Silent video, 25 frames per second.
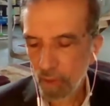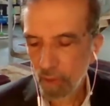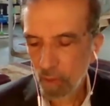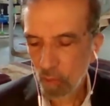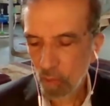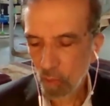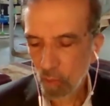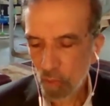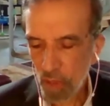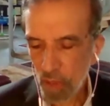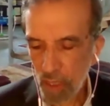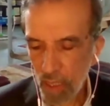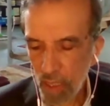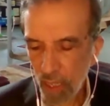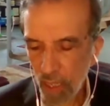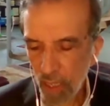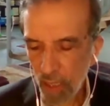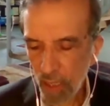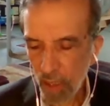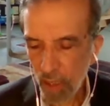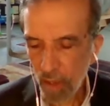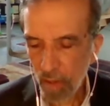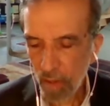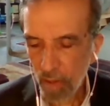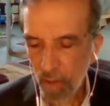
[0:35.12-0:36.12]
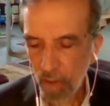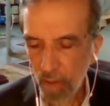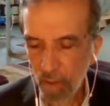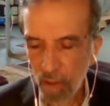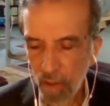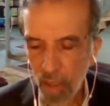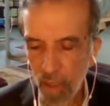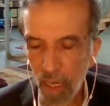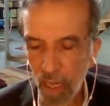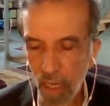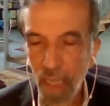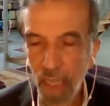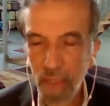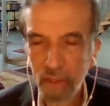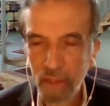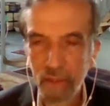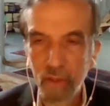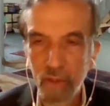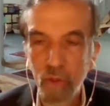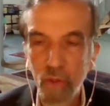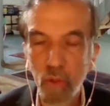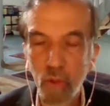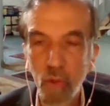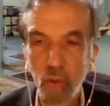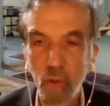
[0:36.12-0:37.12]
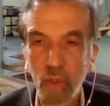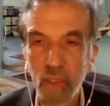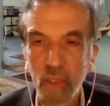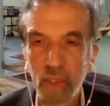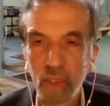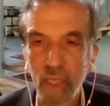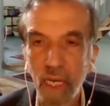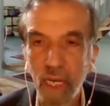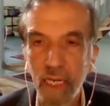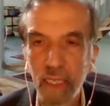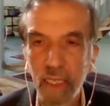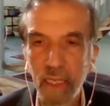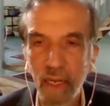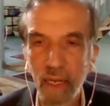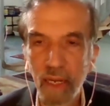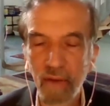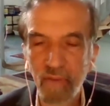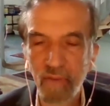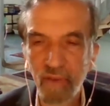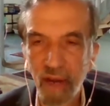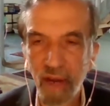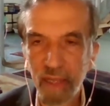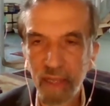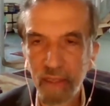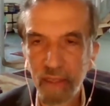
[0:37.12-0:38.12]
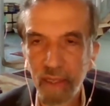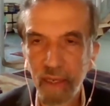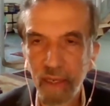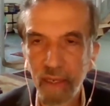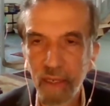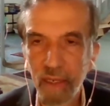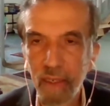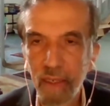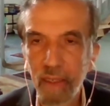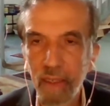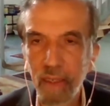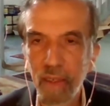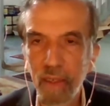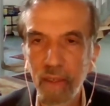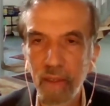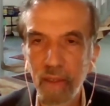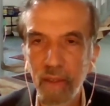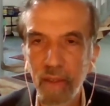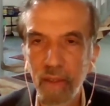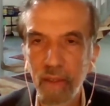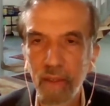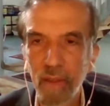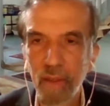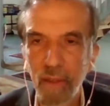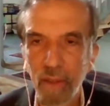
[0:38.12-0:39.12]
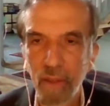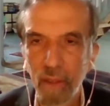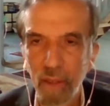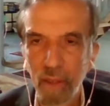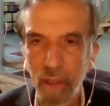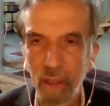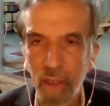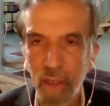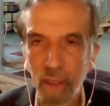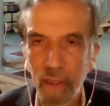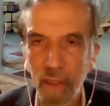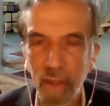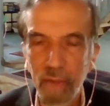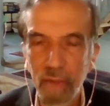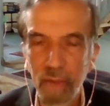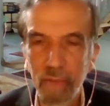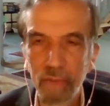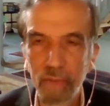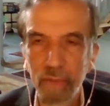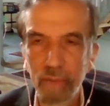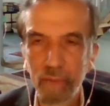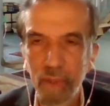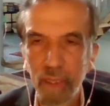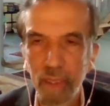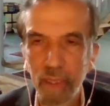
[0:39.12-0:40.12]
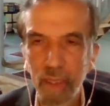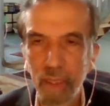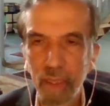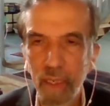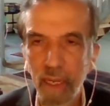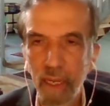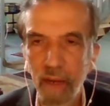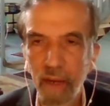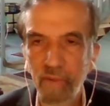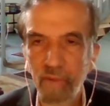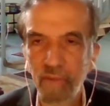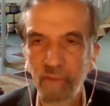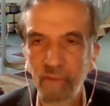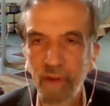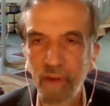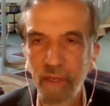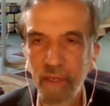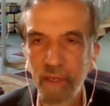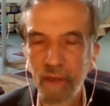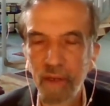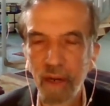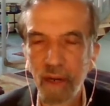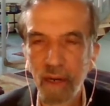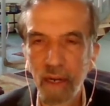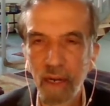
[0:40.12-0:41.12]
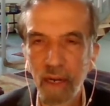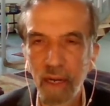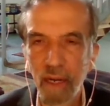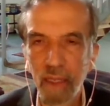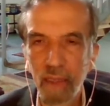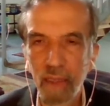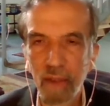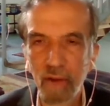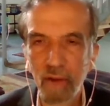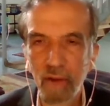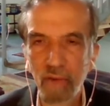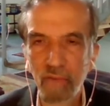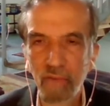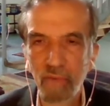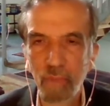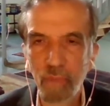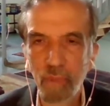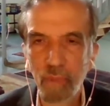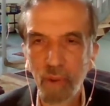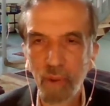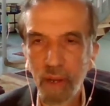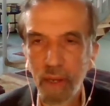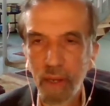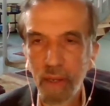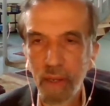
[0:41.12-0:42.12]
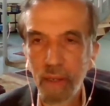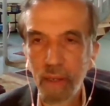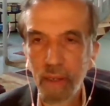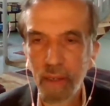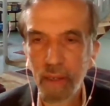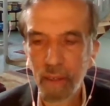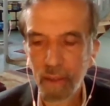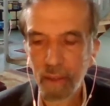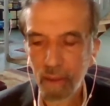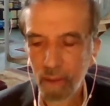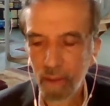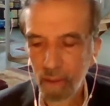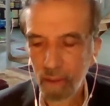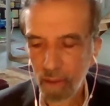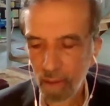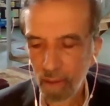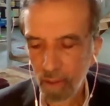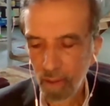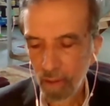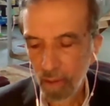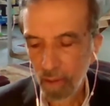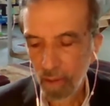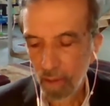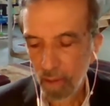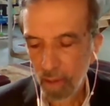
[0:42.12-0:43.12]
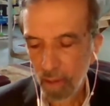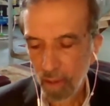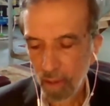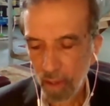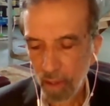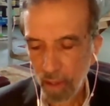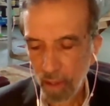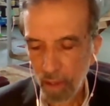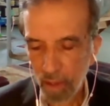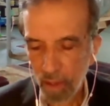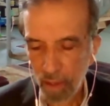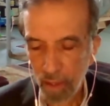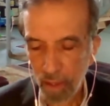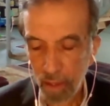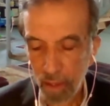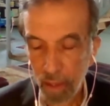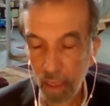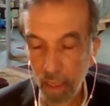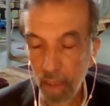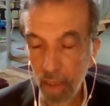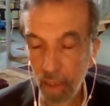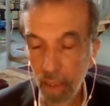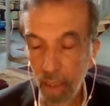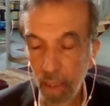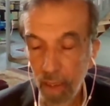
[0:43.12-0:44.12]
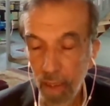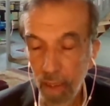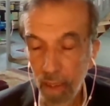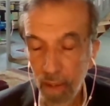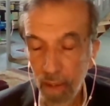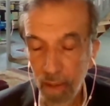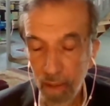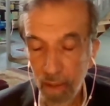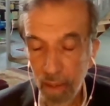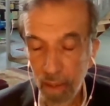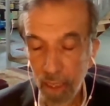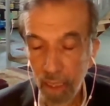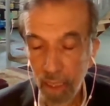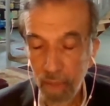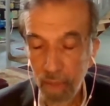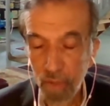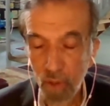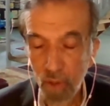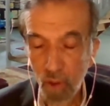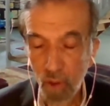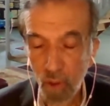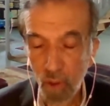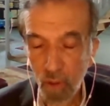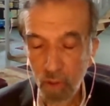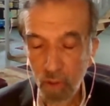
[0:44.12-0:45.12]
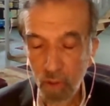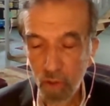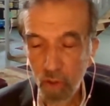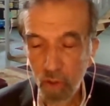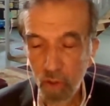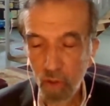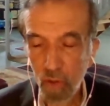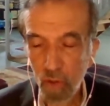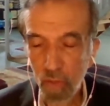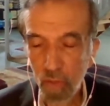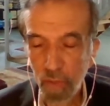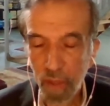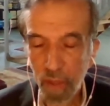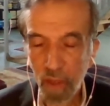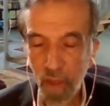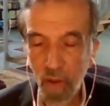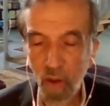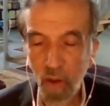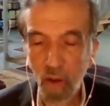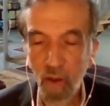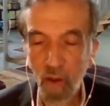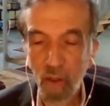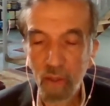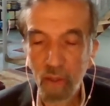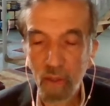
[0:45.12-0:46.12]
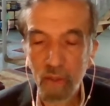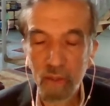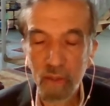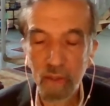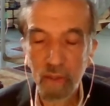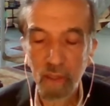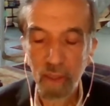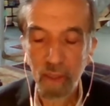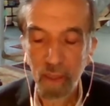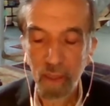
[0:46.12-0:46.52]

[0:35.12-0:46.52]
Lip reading: we are asked to recite Al-Fatiha in every rakat of prayer and at other times also because